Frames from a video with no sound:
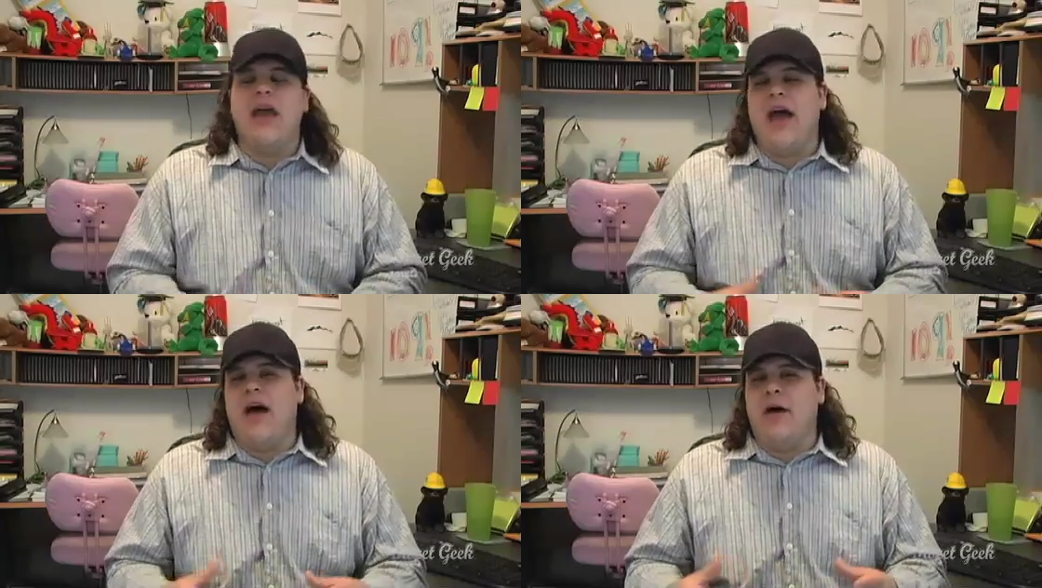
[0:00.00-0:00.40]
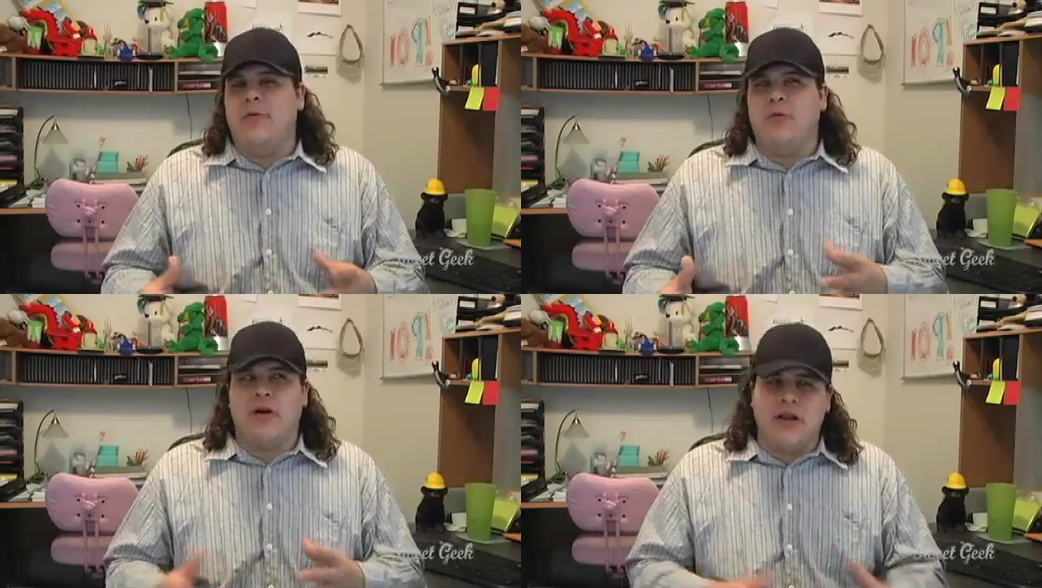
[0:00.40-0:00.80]

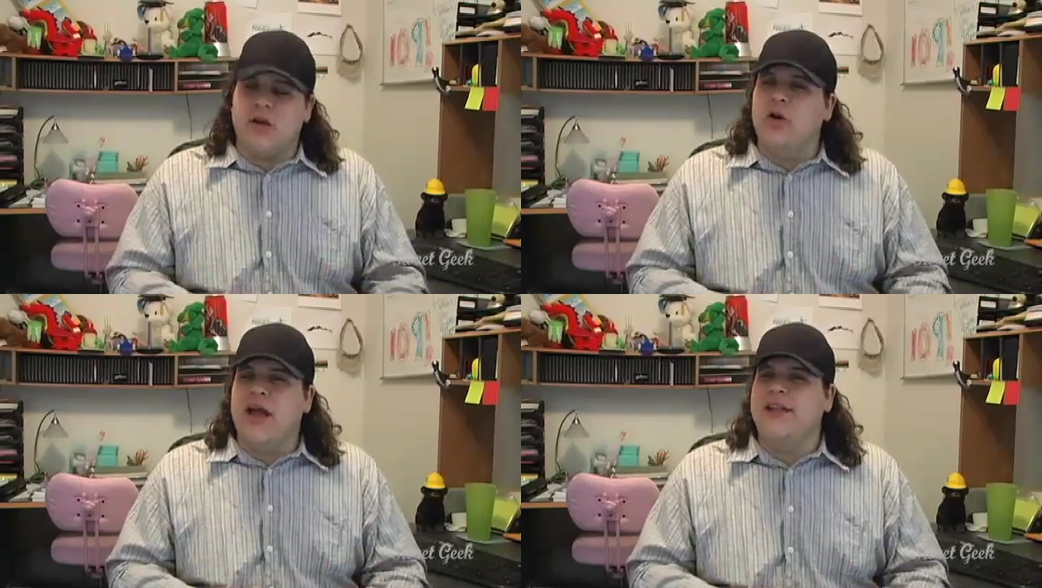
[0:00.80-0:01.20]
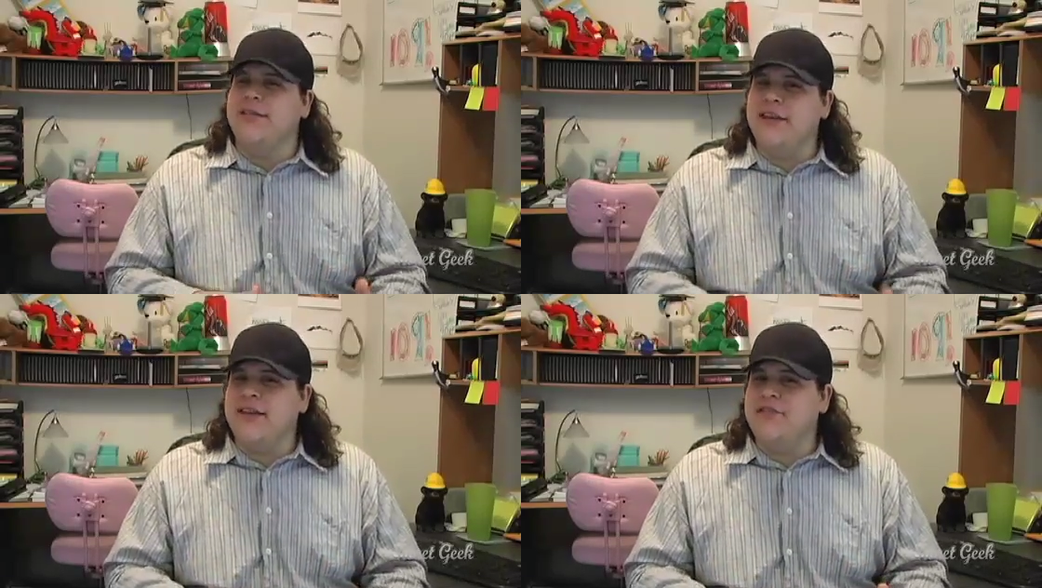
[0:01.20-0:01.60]
We're going to go ahead
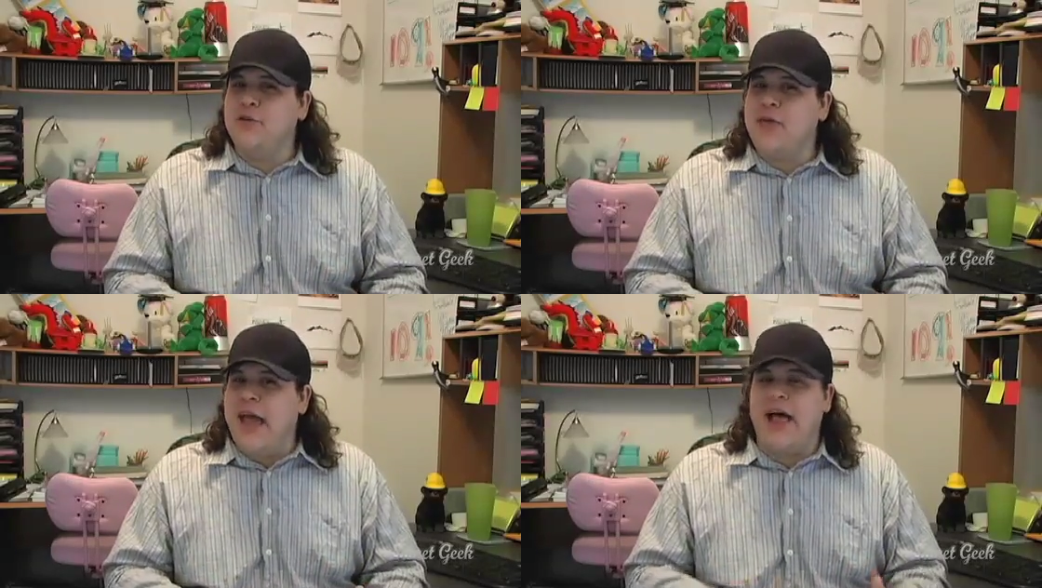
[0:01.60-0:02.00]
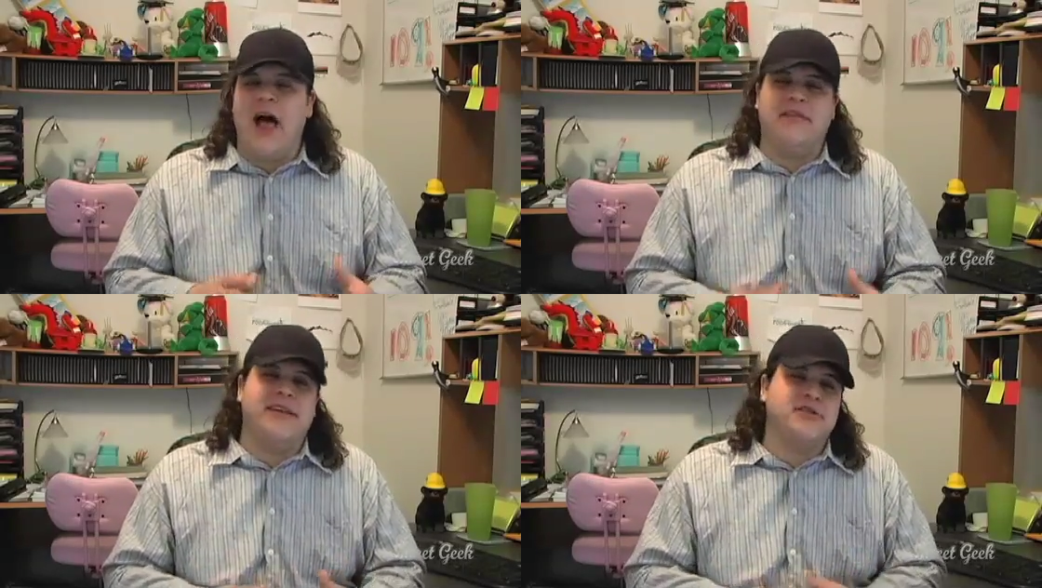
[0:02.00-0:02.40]
and link to that
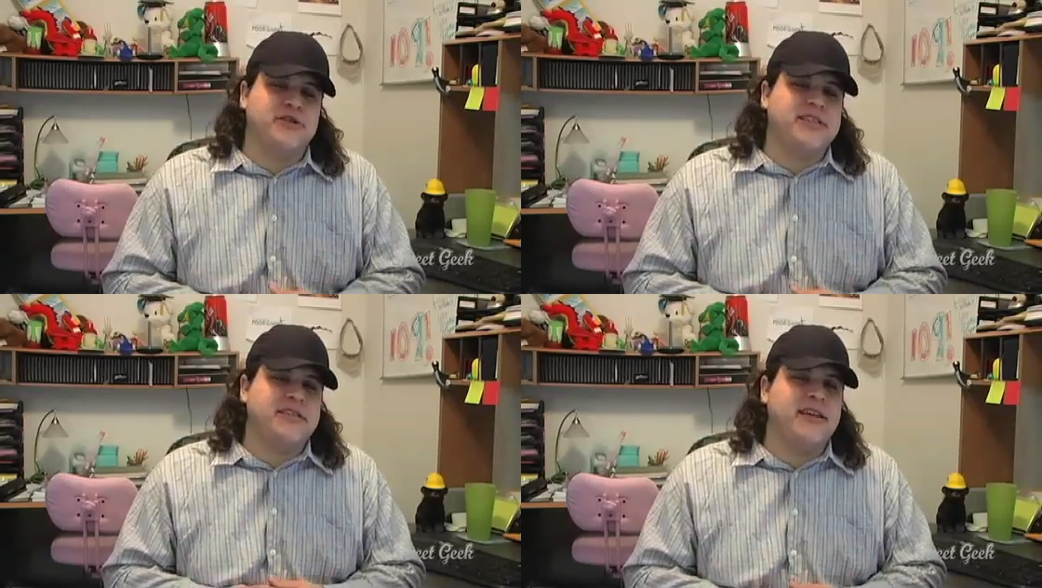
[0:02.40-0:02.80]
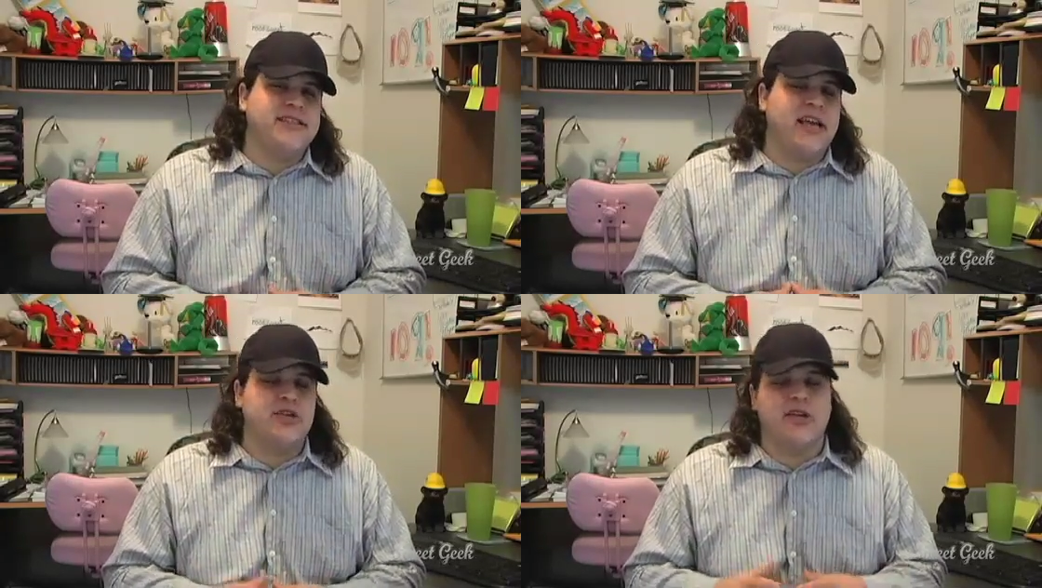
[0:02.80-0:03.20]
on the interesting link
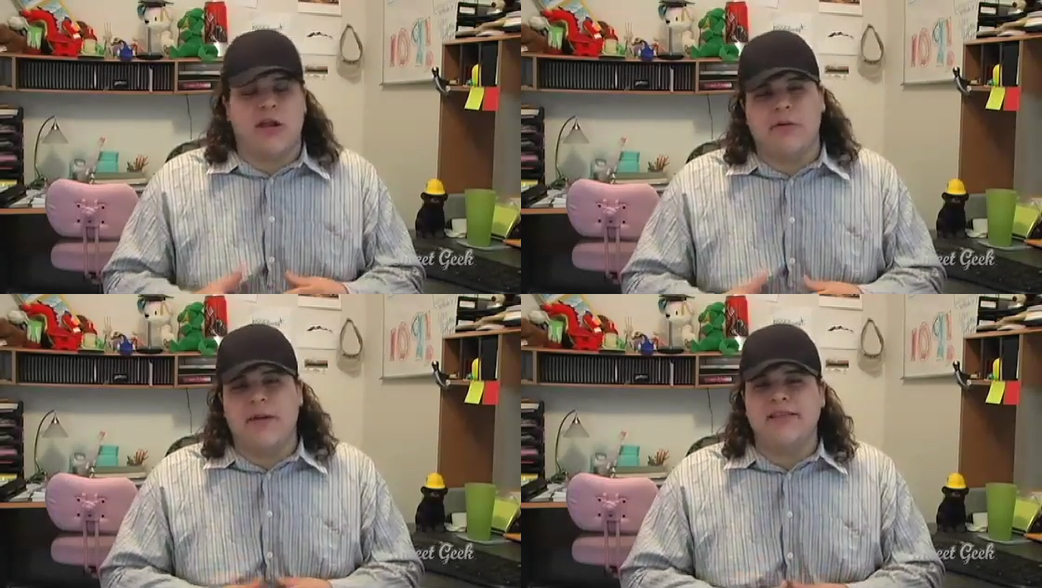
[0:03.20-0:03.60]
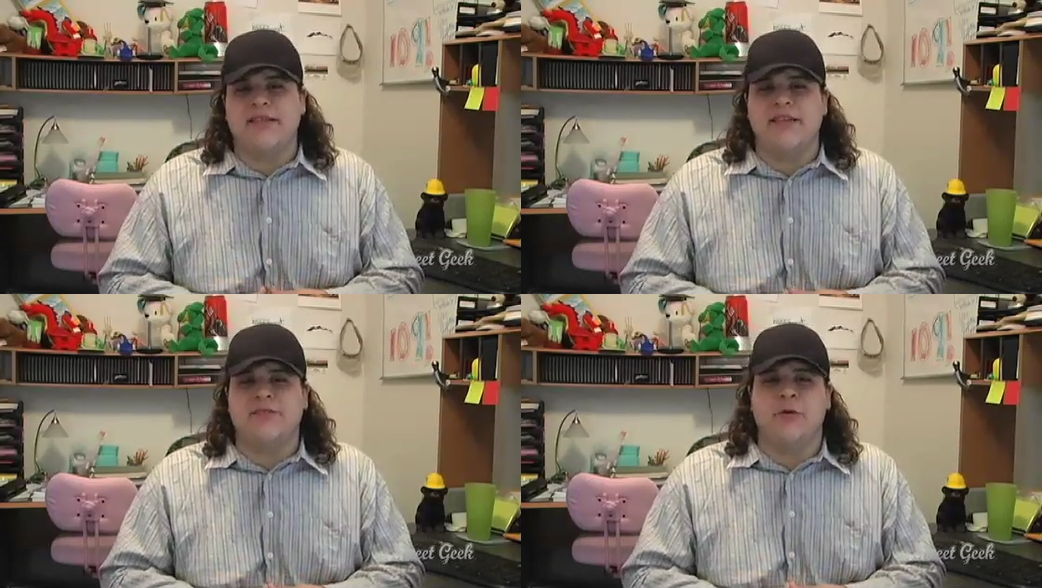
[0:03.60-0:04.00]
section on our main
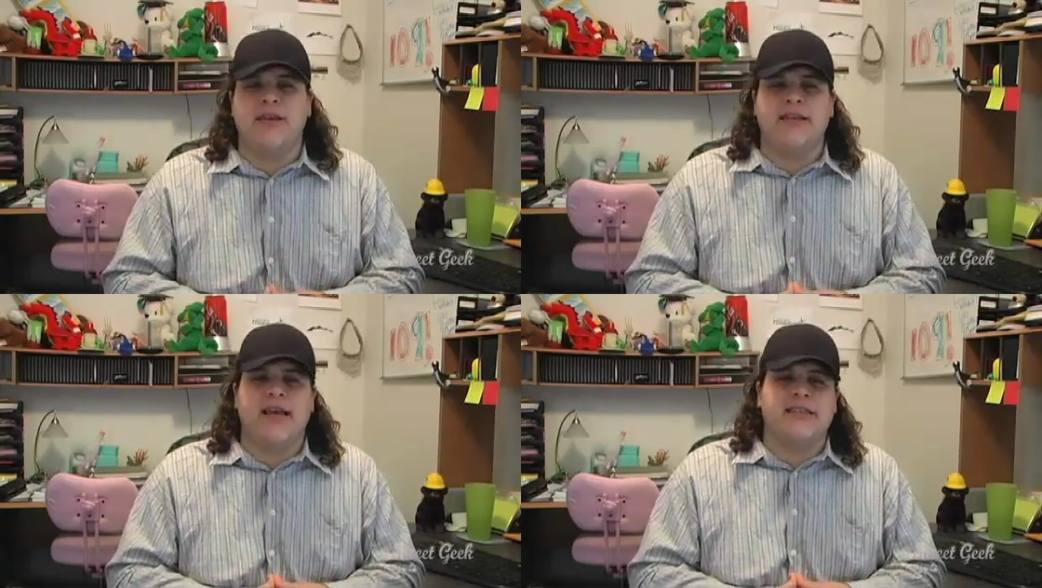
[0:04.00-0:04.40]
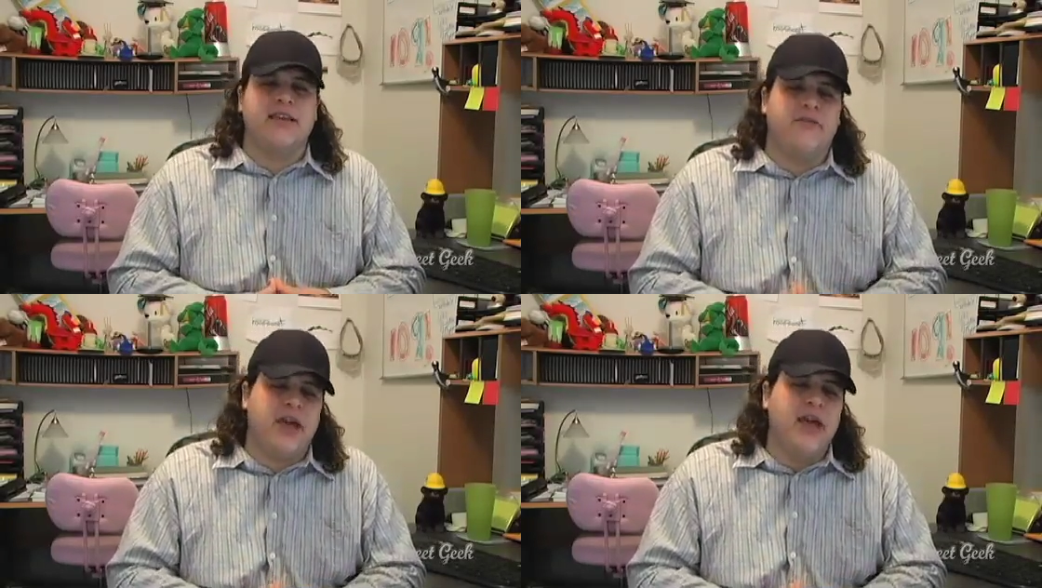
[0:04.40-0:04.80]
site,
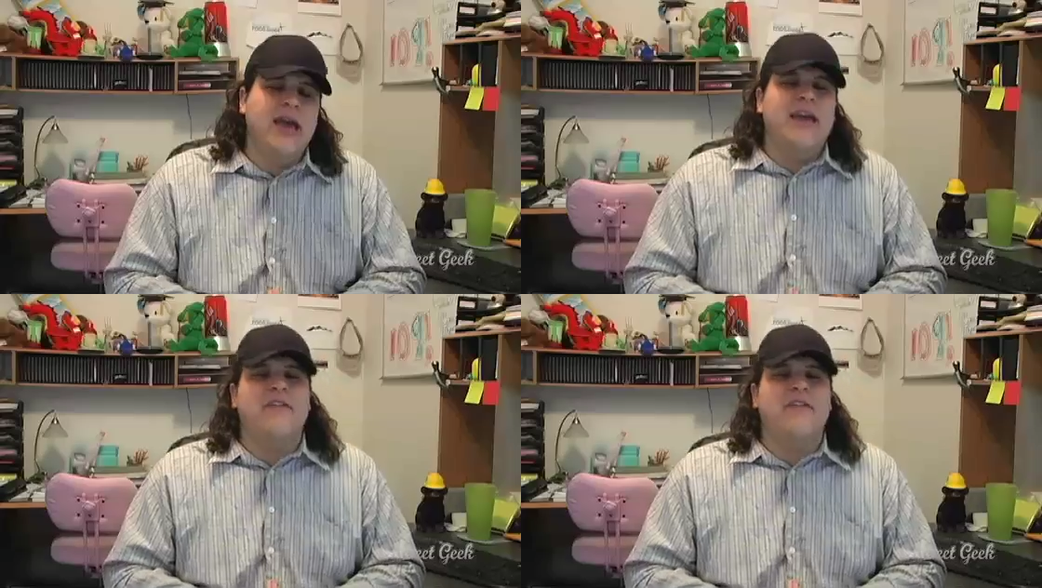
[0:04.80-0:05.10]
SweetGeek.tv.